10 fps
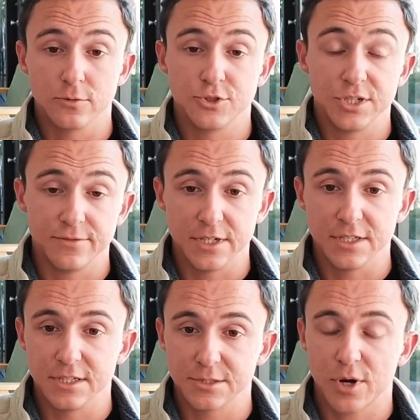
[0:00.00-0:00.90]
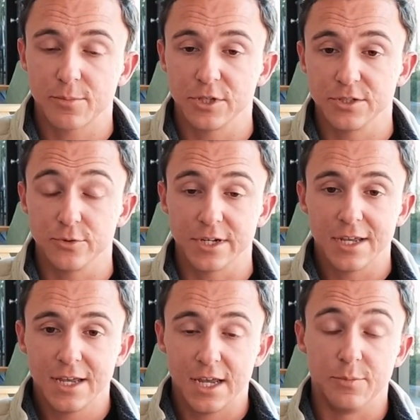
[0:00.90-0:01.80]
GMV that this property is doing,
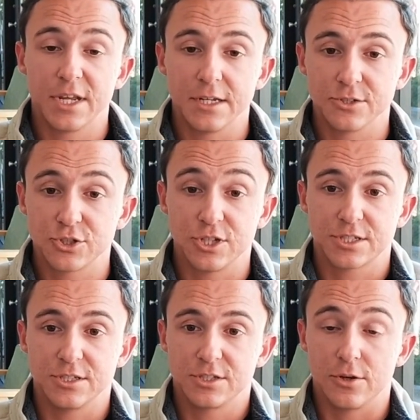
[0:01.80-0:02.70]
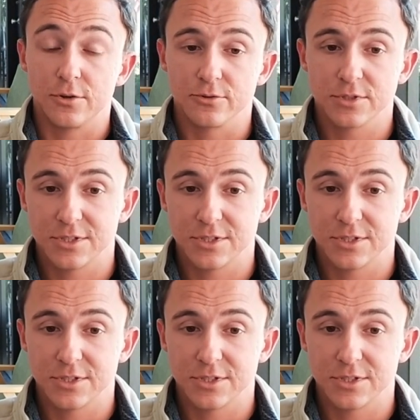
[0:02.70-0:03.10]
and making suggestions to owners.